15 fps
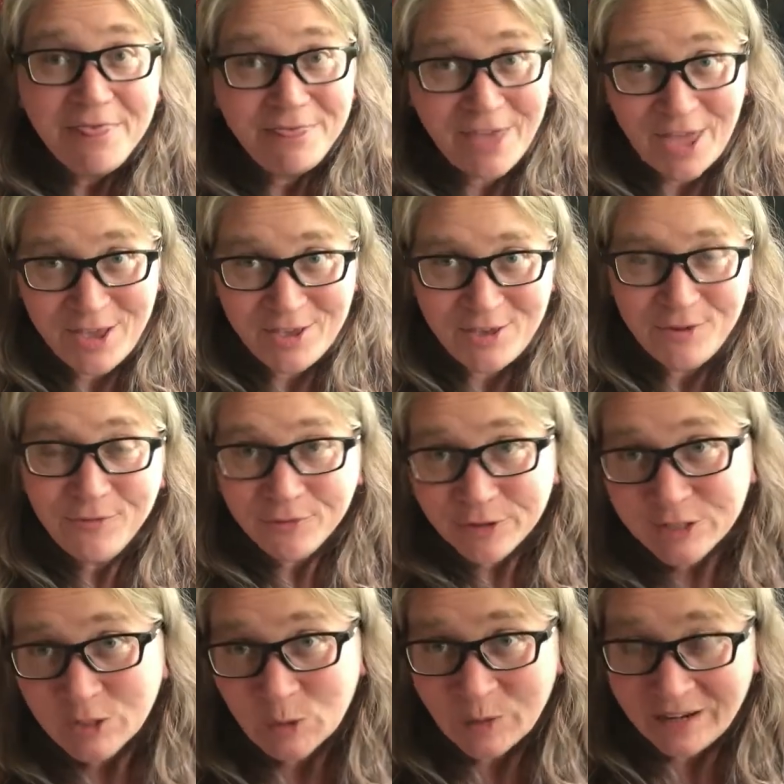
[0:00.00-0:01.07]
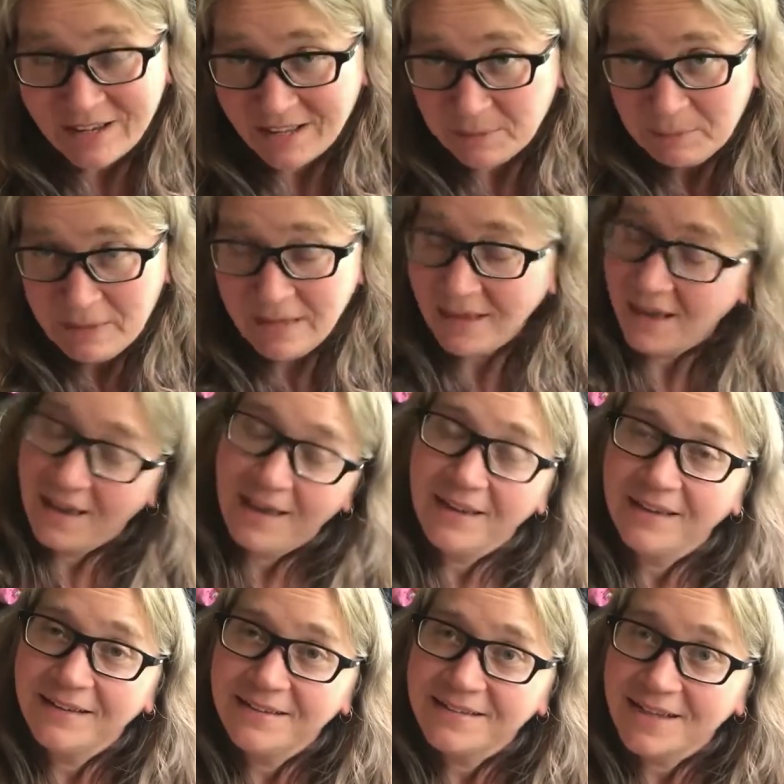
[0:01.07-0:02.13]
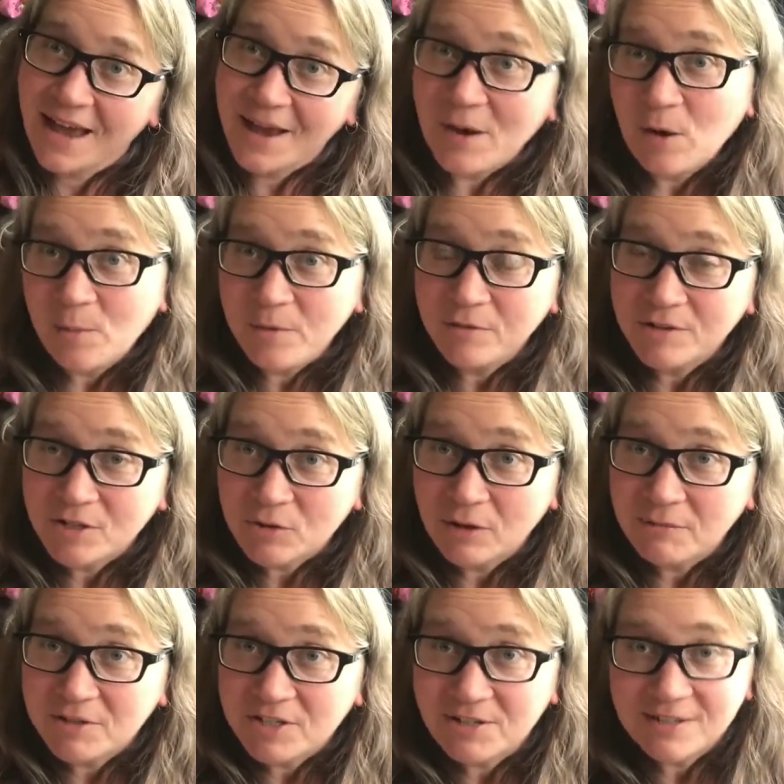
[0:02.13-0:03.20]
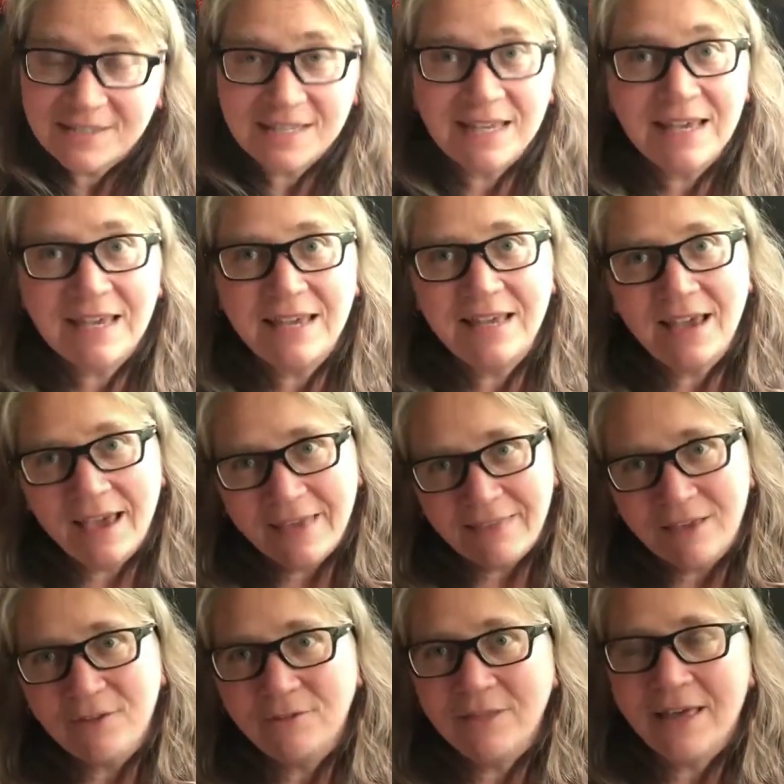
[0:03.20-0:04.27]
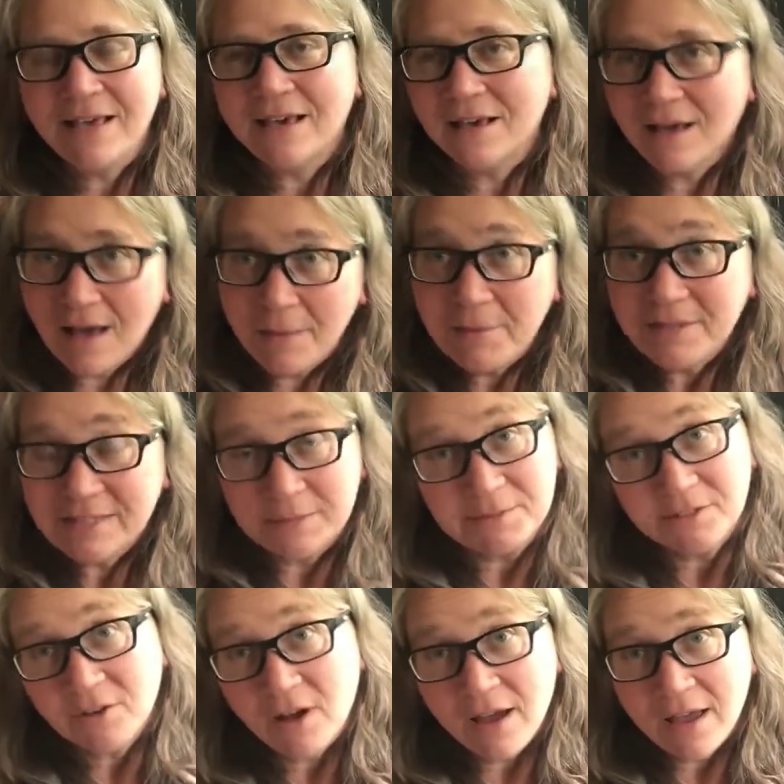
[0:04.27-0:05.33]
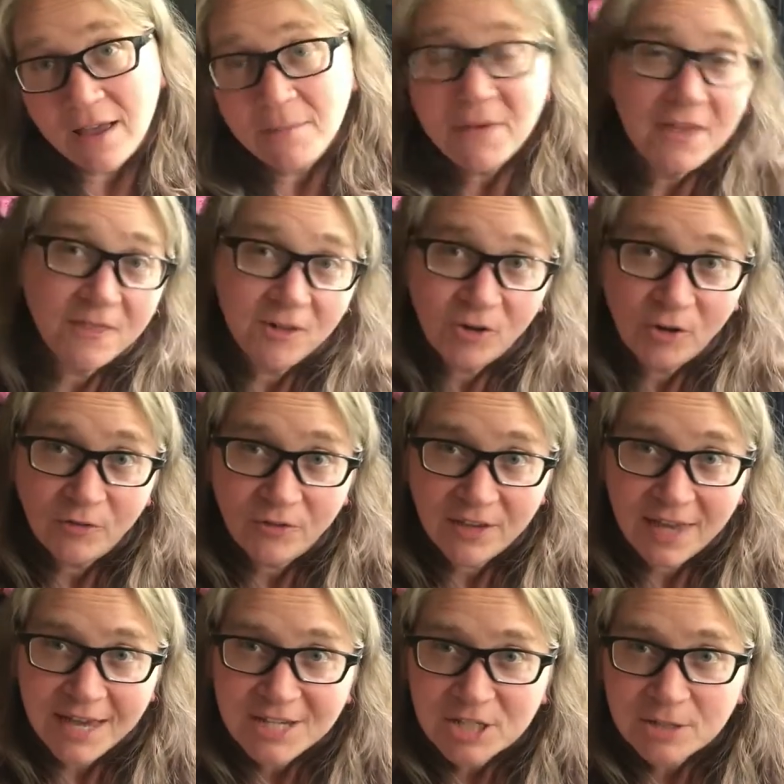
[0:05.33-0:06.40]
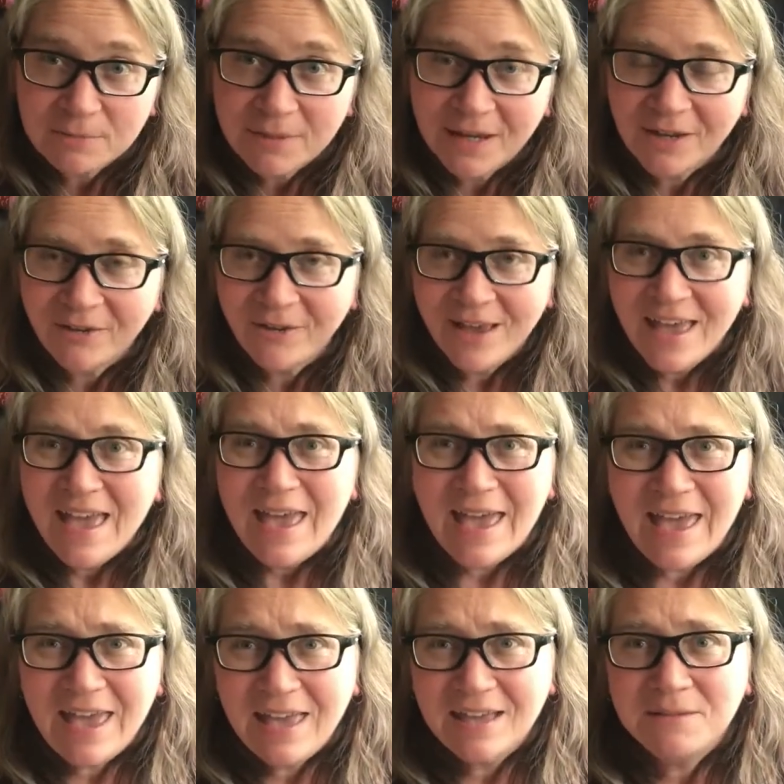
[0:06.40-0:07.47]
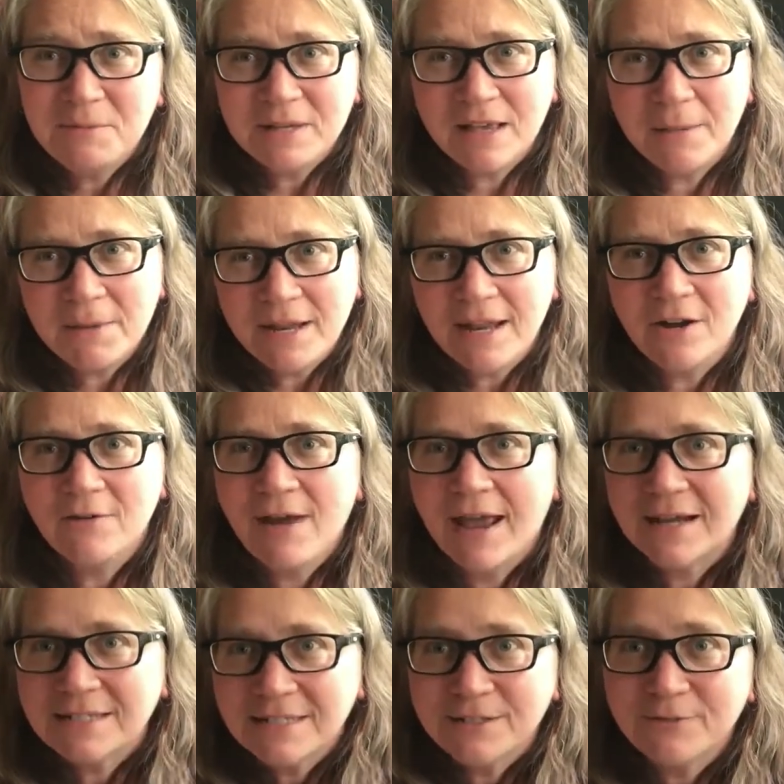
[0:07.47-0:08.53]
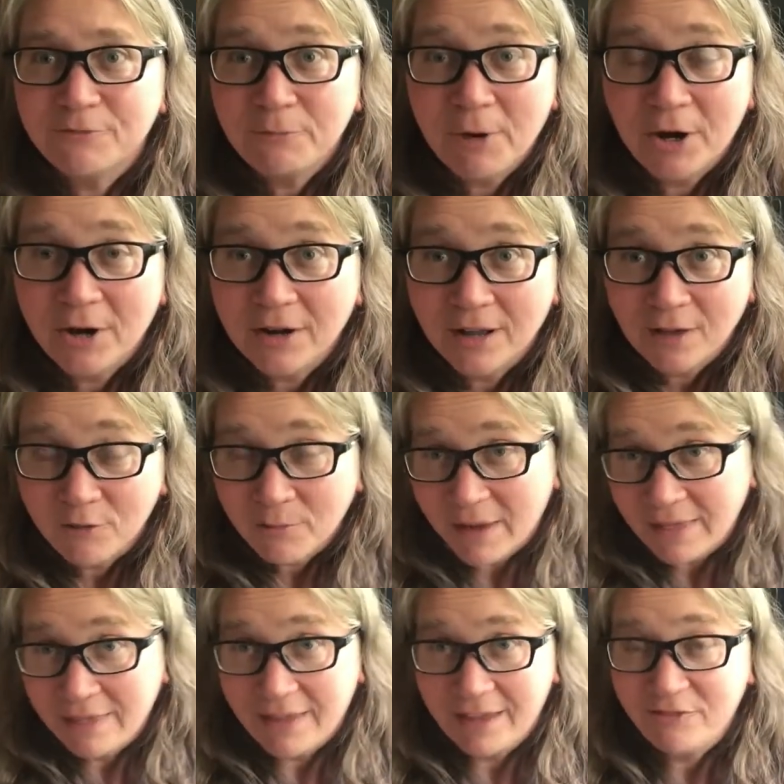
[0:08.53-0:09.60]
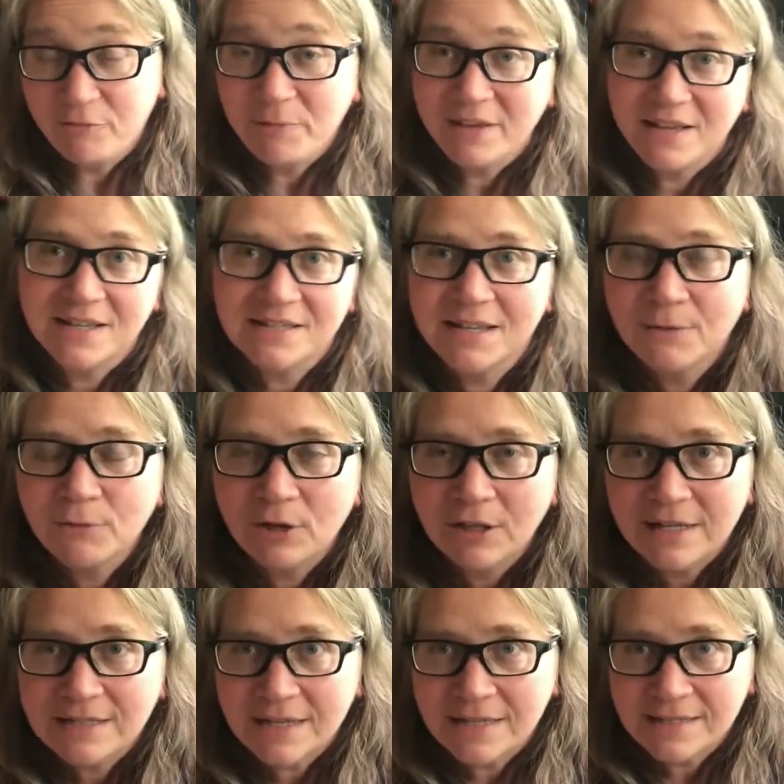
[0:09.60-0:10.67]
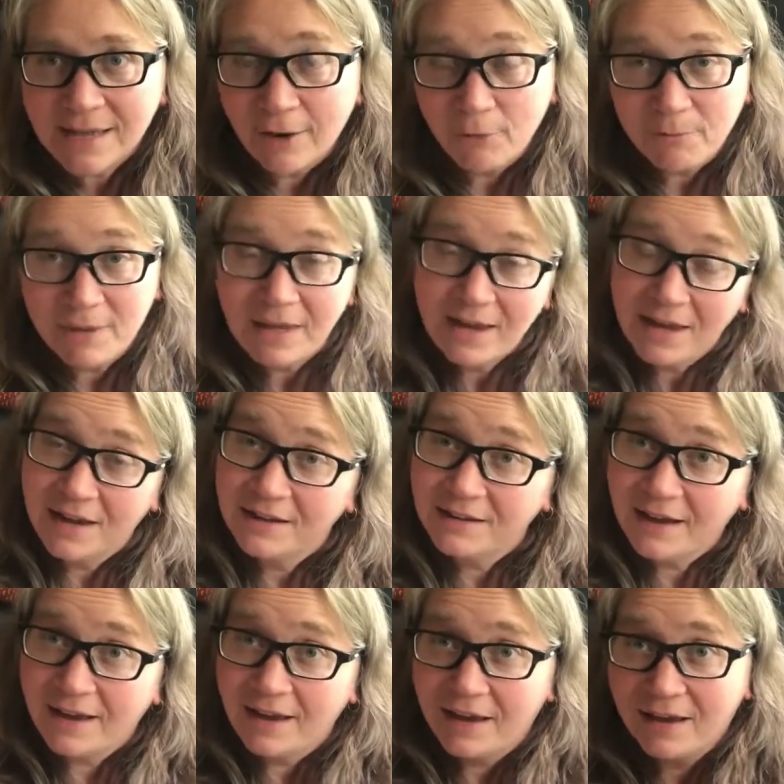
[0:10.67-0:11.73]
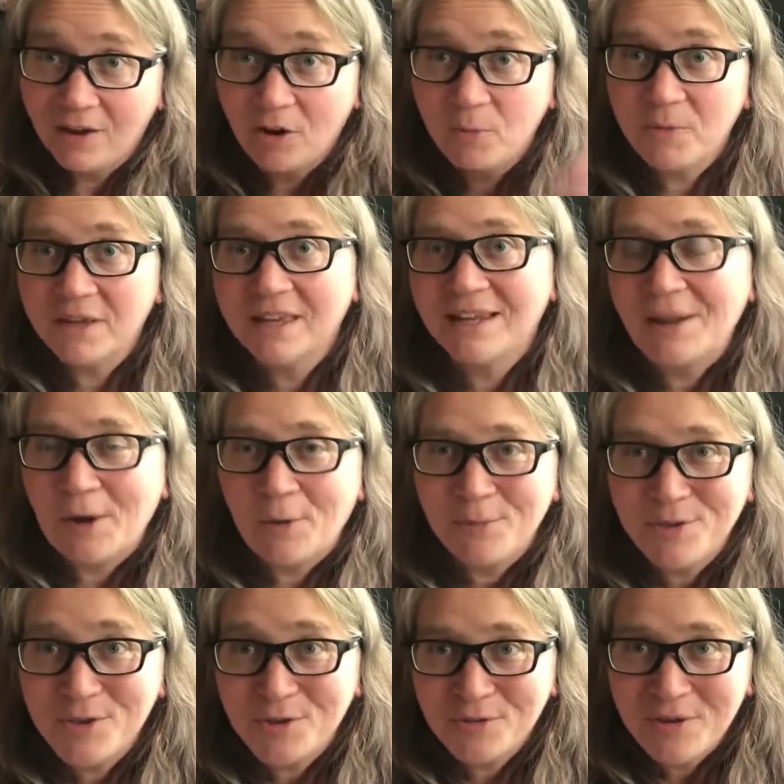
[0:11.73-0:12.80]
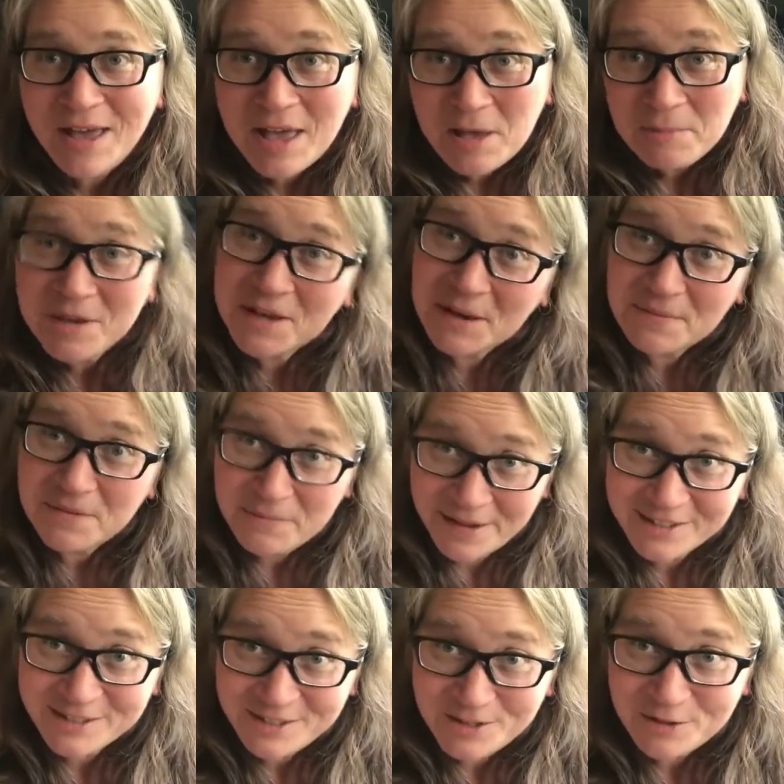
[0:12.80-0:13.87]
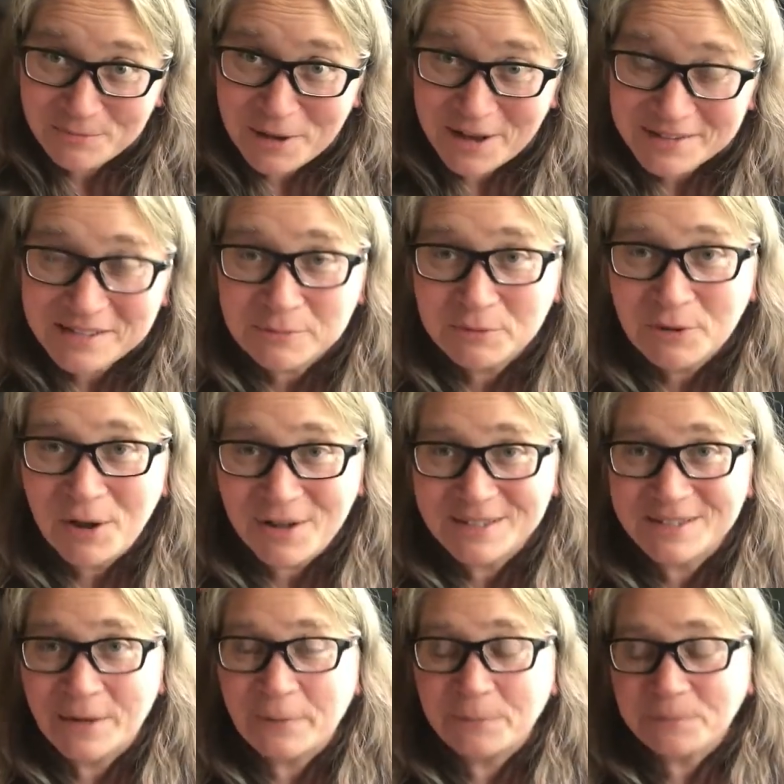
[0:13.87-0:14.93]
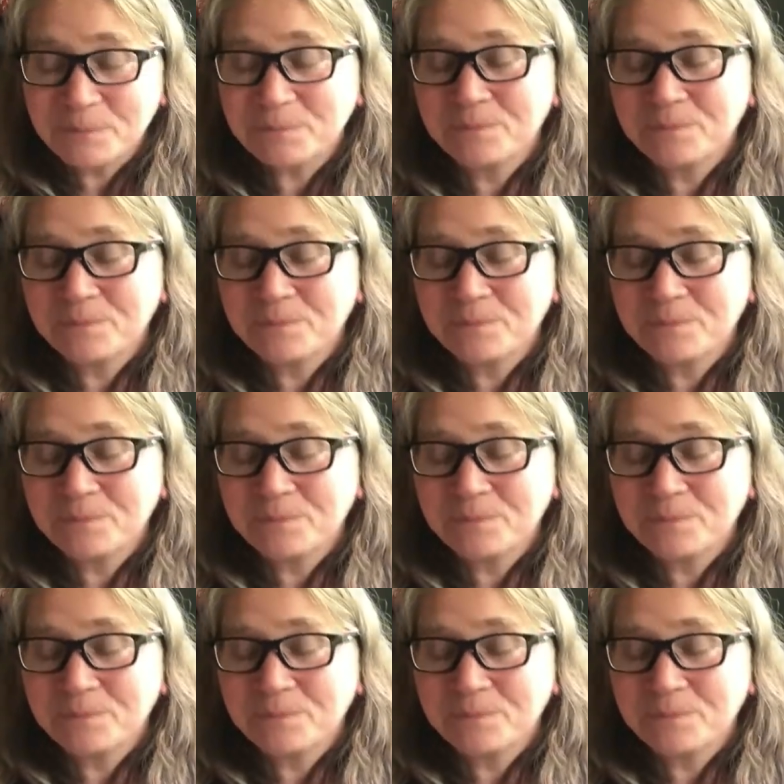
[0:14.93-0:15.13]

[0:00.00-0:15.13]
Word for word: Thank you for joining me and I hope you enjoy what you see and that you like, comment, subscribe, hit the notification bell and become an interactive part of my life because it really does help me and I hope it can help you become the best you possible also.